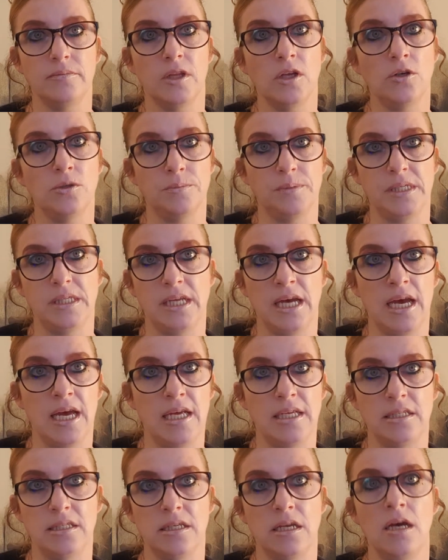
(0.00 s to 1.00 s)

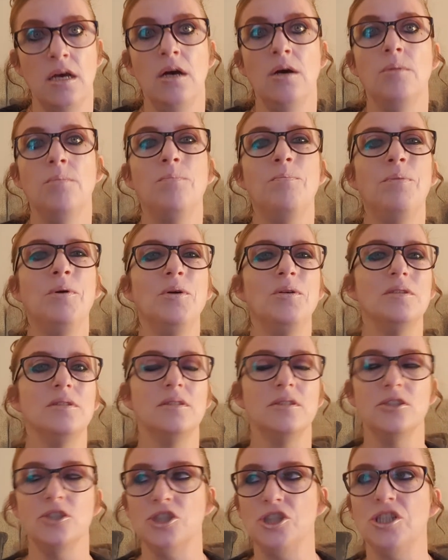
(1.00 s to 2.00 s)
upstairs, but
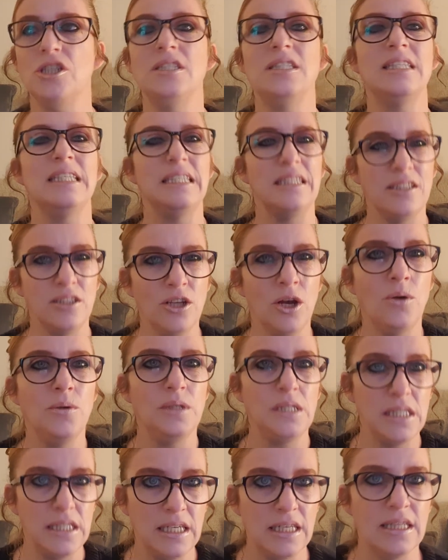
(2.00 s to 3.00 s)
she'd
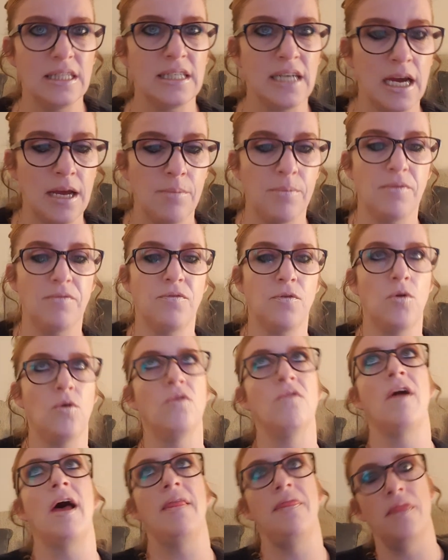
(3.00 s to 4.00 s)
noticed it the day
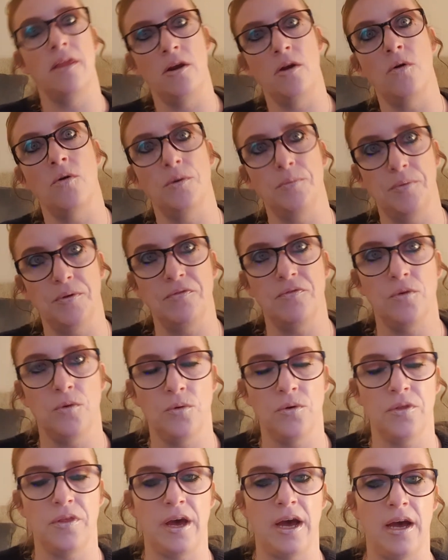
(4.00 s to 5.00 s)
before and the night
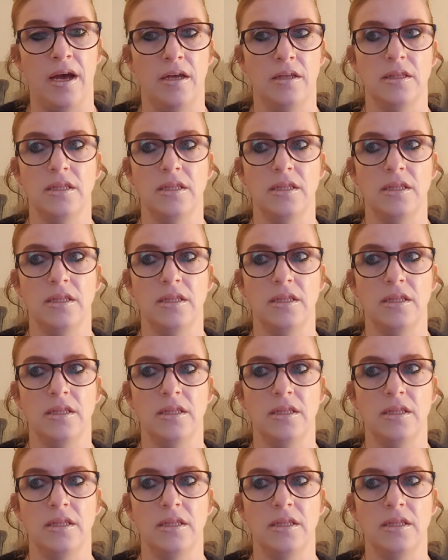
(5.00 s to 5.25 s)
before that.